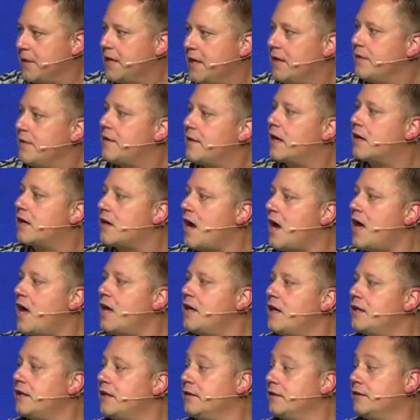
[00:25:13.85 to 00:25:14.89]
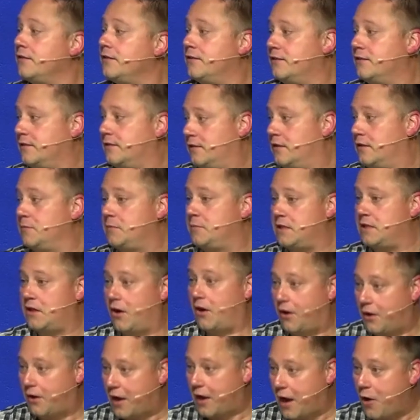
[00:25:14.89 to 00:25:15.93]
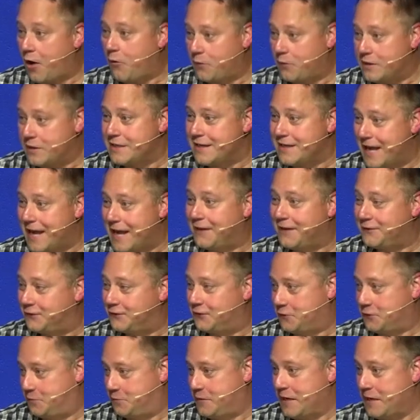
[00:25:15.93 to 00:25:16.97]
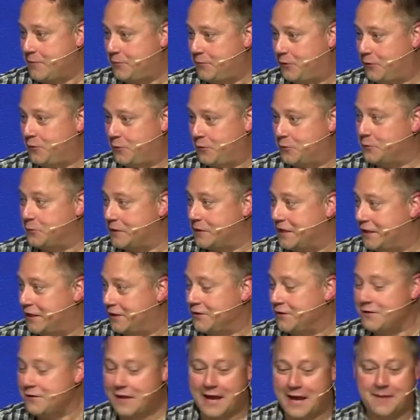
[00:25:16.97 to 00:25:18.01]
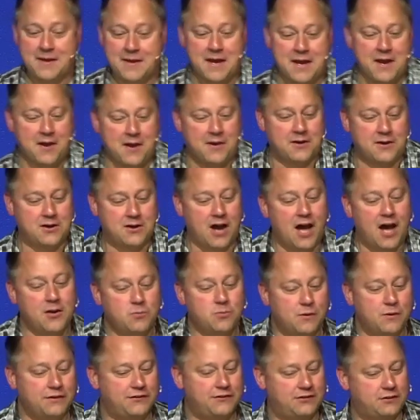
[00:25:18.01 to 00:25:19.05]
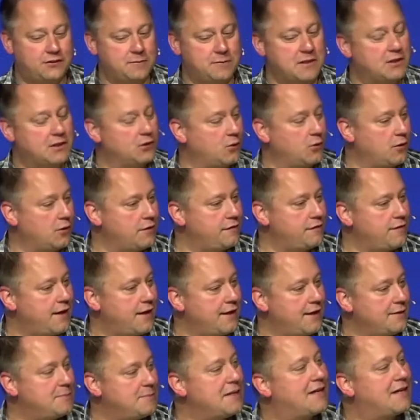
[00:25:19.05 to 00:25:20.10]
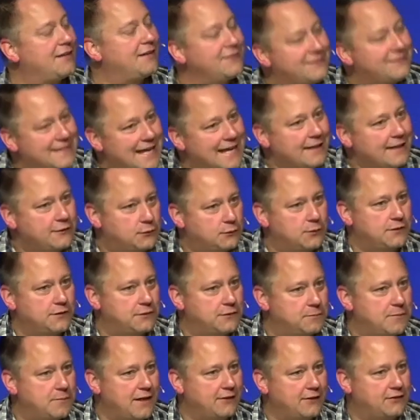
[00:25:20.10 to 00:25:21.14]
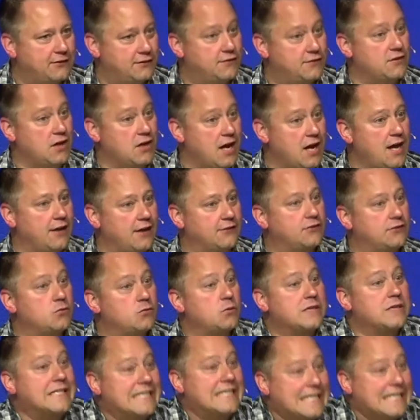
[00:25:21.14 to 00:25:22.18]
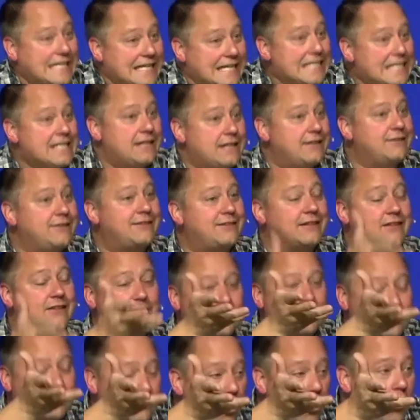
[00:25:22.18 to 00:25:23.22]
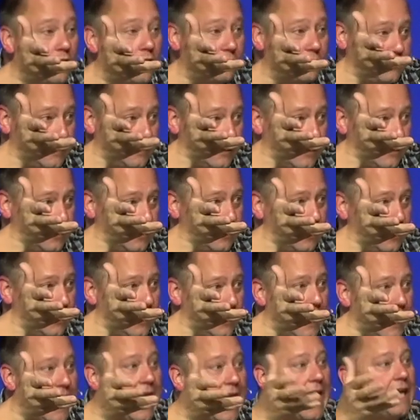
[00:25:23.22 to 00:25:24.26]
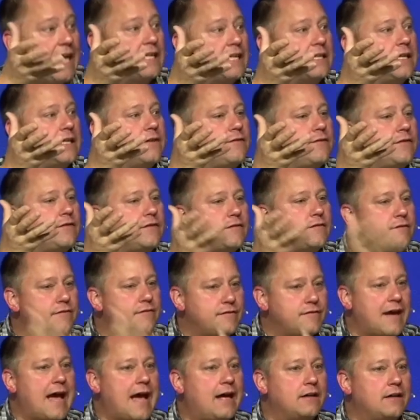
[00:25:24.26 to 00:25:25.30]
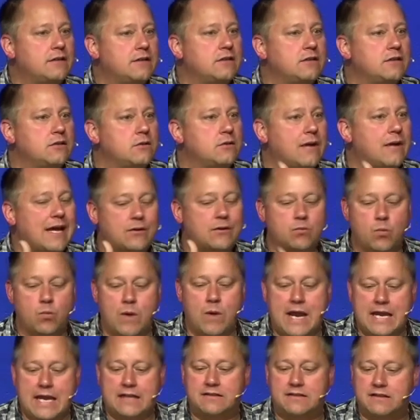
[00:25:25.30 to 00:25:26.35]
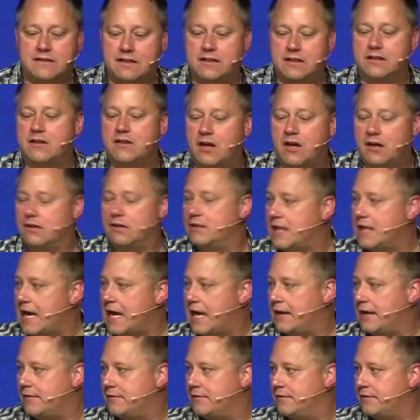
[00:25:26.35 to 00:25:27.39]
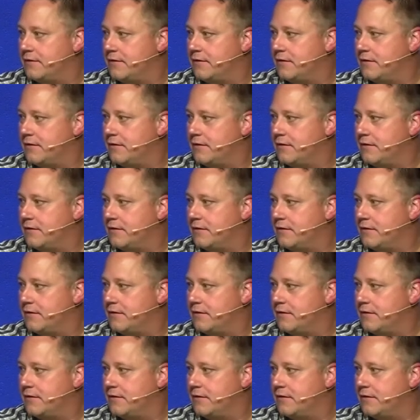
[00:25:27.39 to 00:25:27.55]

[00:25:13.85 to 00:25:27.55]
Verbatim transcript: that God, and this can be uh, how we answer people when we hear that, God wants to be glorified because that's what's best for us. When he is exalted and given value and weight in our life.